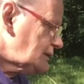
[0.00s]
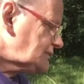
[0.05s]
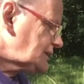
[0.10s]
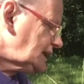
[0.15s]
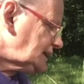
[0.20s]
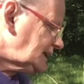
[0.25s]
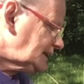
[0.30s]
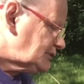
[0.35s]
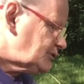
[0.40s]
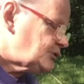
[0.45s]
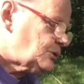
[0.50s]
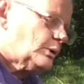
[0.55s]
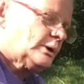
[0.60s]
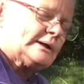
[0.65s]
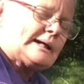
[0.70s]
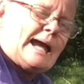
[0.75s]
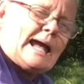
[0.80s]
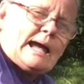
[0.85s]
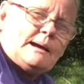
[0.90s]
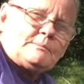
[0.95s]
got like 4
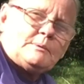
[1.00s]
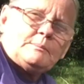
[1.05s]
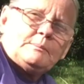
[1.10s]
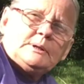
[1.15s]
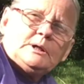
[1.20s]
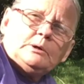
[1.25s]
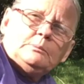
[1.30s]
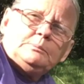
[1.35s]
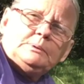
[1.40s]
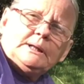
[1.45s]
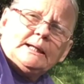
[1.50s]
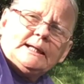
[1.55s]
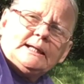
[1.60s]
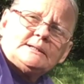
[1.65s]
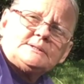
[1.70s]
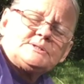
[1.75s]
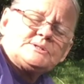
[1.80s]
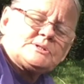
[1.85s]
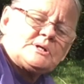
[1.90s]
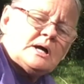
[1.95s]
chamomile
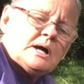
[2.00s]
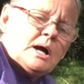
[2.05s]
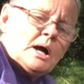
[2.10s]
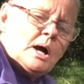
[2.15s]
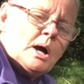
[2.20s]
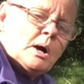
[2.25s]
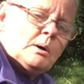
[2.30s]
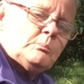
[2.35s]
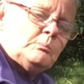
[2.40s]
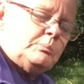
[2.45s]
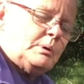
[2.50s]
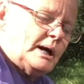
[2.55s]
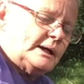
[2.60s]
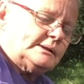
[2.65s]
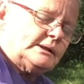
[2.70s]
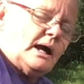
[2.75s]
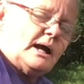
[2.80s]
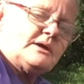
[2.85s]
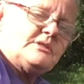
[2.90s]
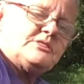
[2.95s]
plants, but
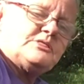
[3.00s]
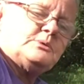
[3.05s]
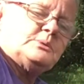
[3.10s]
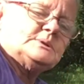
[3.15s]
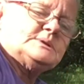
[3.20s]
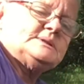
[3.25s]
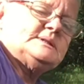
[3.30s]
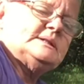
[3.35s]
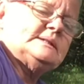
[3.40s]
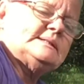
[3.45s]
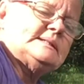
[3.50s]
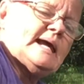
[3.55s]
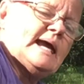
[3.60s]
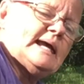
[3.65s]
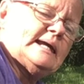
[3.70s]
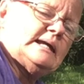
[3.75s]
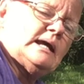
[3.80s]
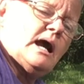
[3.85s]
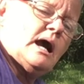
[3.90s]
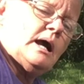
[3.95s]
I thought
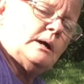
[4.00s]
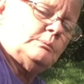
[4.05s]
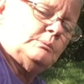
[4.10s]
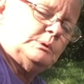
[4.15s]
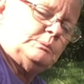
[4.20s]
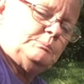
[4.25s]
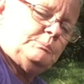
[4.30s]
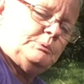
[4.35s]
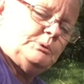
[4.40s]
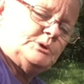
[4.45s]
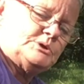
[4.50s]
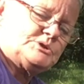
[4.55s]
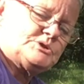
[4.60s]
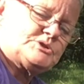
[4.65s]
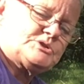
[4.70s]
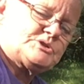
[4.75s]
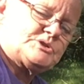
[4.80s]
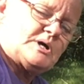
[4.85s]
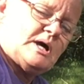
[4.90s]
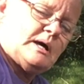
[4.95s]
today I would put
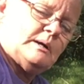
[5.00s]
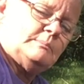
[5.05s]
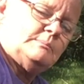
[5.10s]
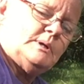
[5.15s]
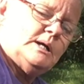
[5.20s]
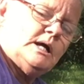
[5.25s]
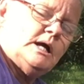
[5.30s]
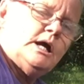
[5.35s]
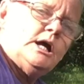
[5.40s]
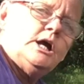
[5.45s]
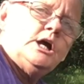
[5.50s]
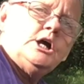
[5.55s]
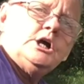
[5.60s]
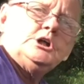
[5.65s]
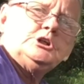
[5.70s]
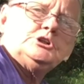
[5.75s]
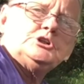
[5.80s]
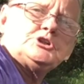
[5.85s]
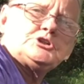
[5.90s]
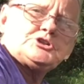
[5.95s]
some
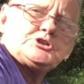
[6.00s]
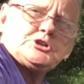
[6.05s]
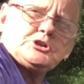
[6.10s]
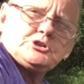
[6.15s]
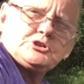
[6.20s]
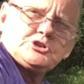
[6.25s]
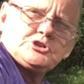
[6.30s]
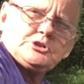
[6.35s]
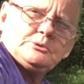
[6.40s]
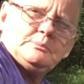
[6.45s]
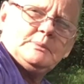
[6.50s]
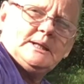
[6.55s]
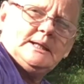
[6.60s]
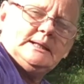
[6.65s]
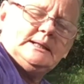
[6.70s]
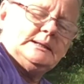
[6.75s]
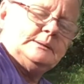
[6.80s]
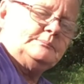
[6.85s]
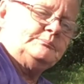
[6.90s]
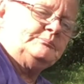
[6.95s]
nasturtium in
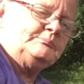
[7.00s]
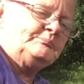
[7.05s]
it.